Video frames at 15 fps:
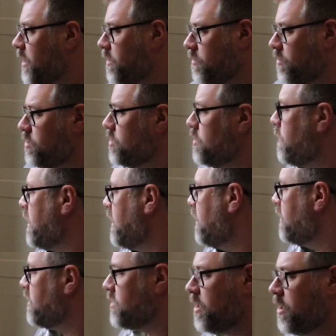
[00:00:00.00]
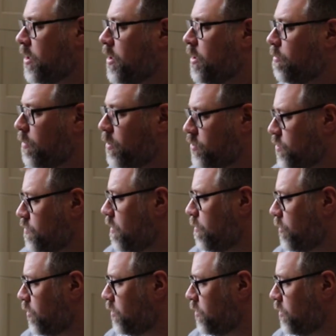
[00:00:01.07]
It doesn't do any of this multi-room